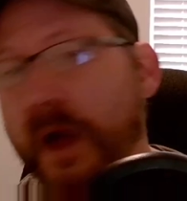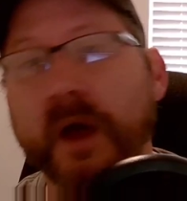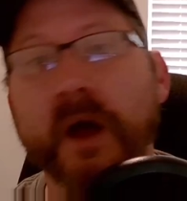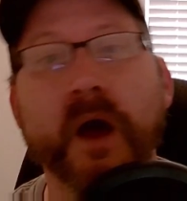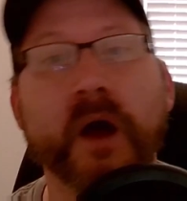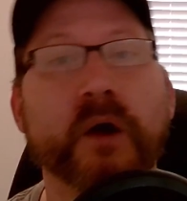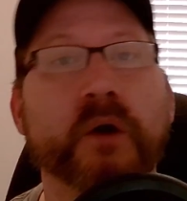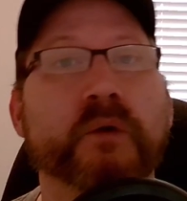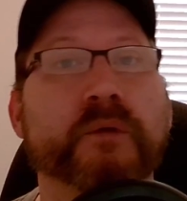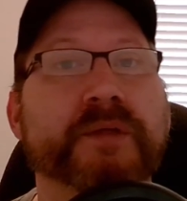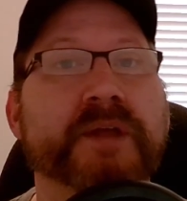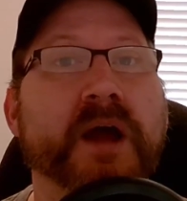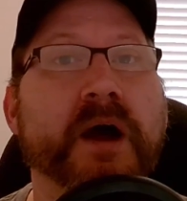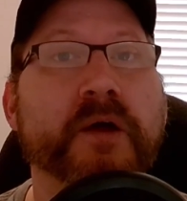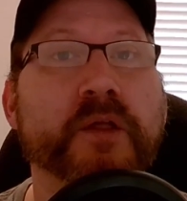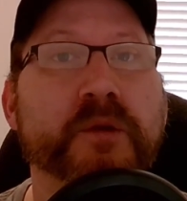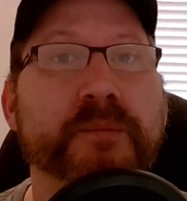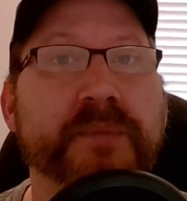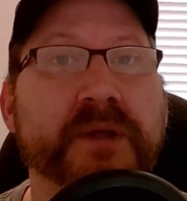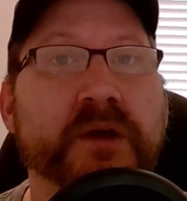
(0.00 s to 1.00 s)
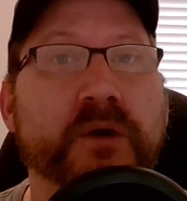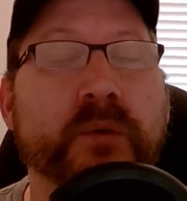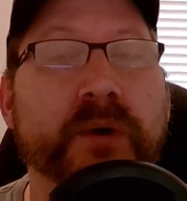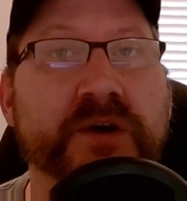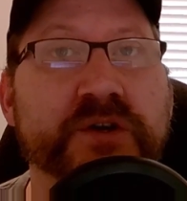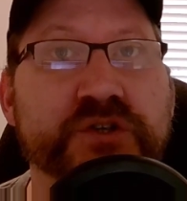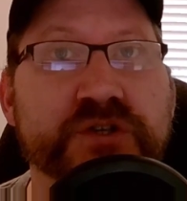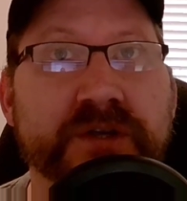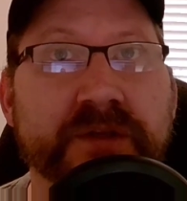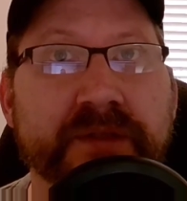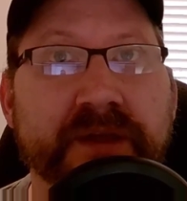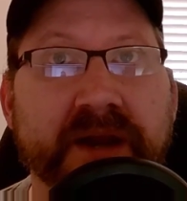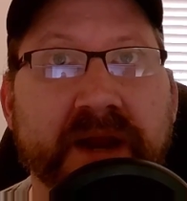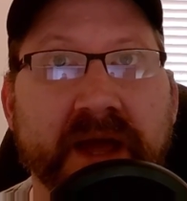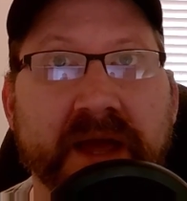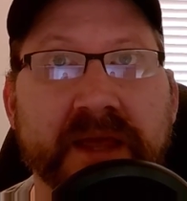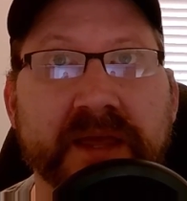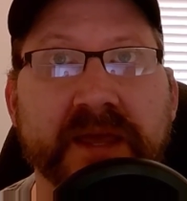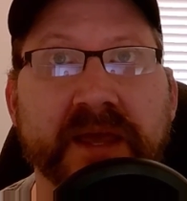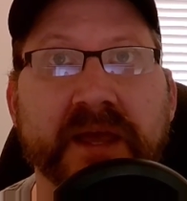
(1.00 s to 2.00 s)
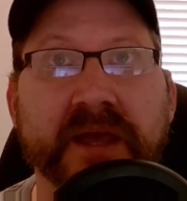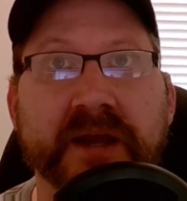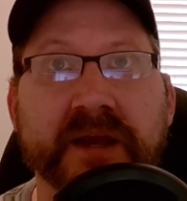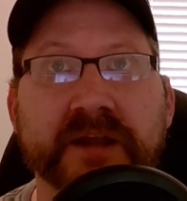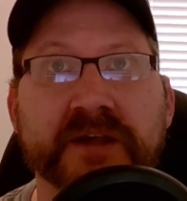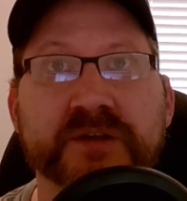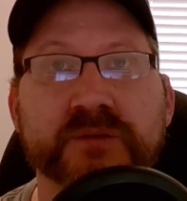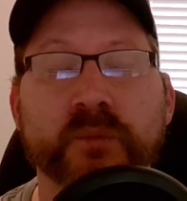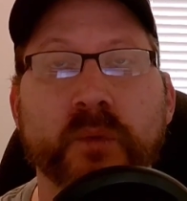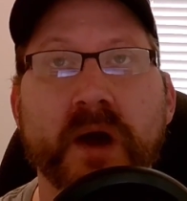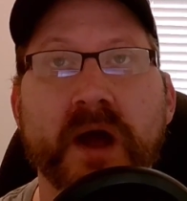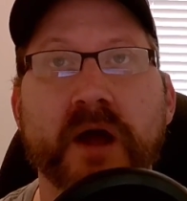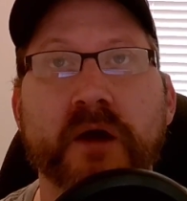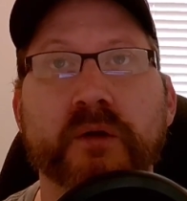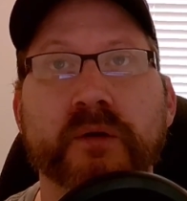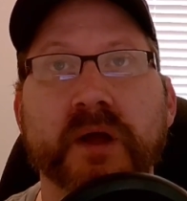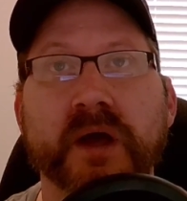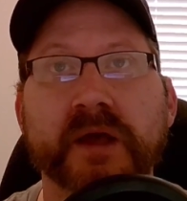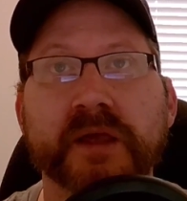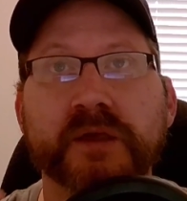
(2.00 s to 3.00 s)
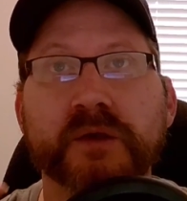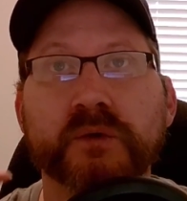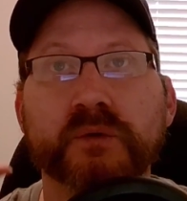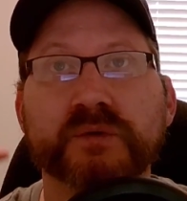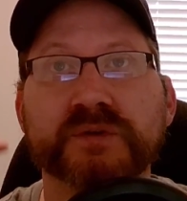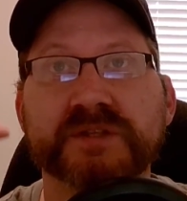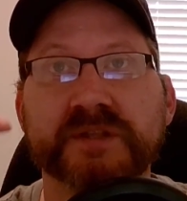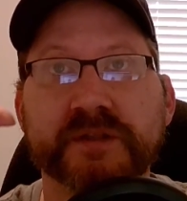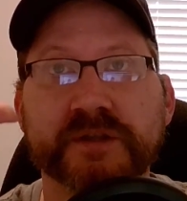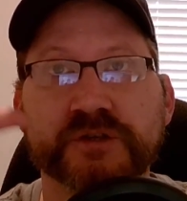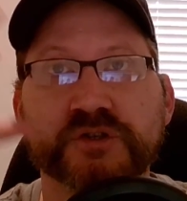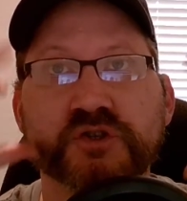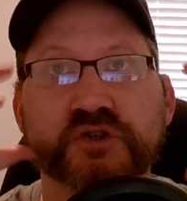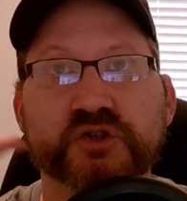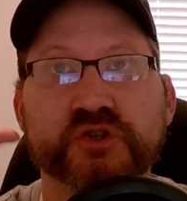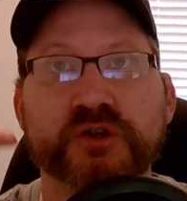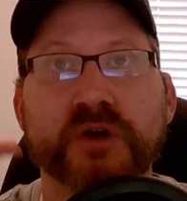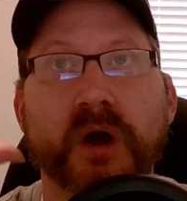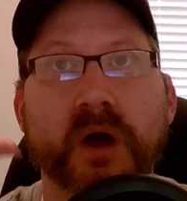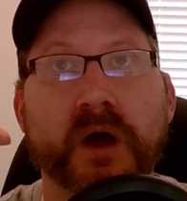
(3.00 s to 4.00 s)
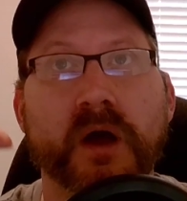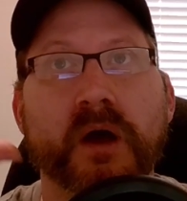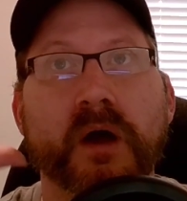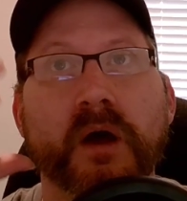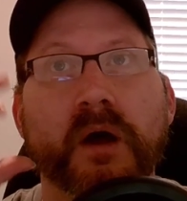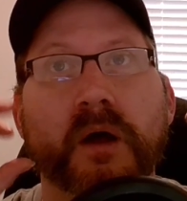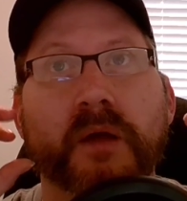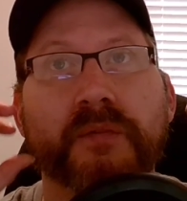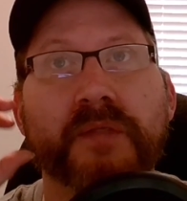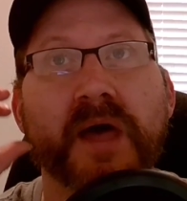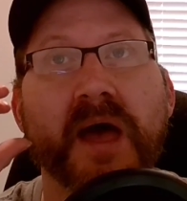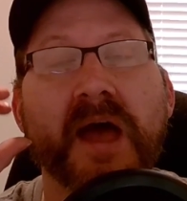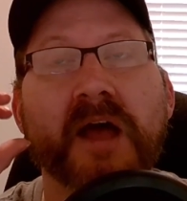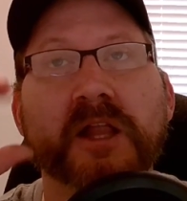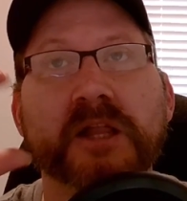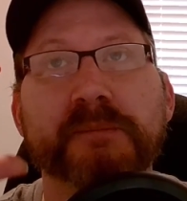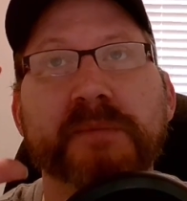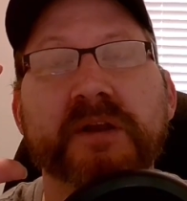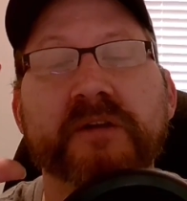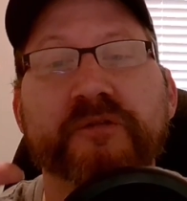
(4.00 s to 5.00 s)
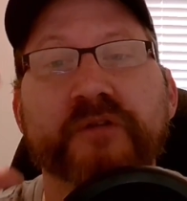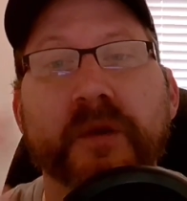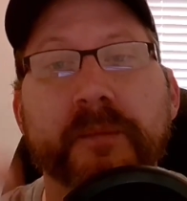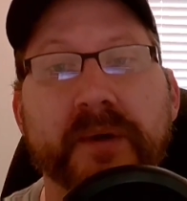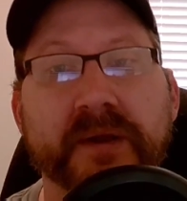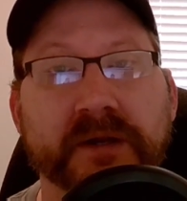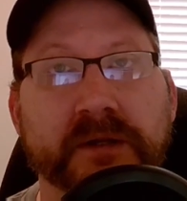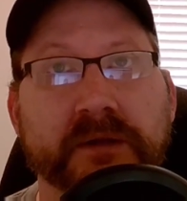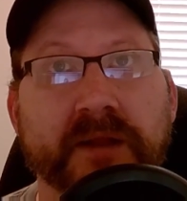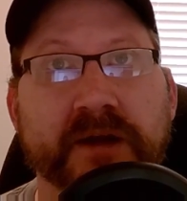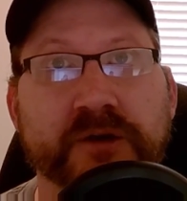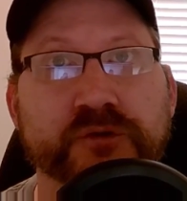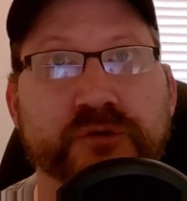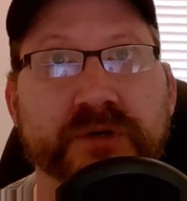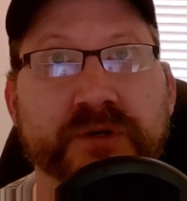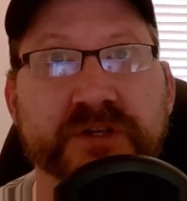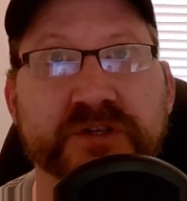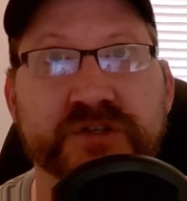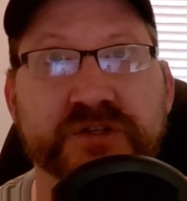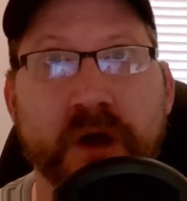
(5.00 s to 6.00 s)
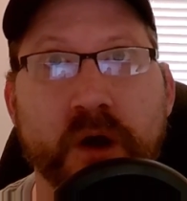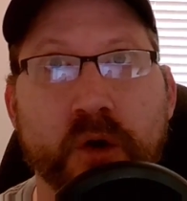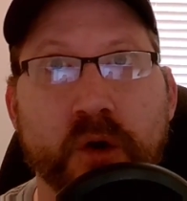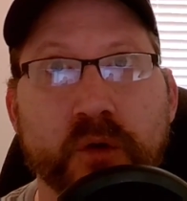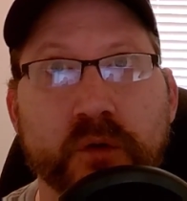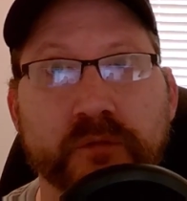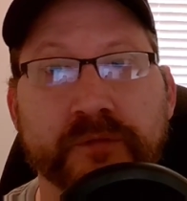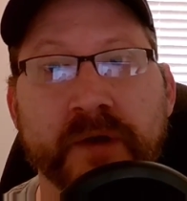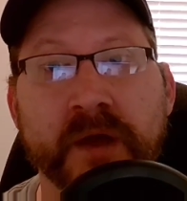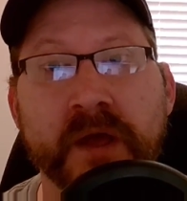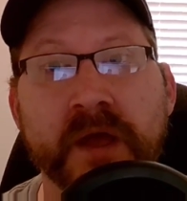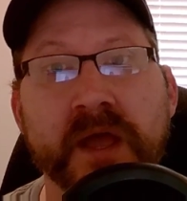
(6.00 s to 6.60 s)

Oh, the other big question that I get is why don't I use the uh, the element from an electric stove?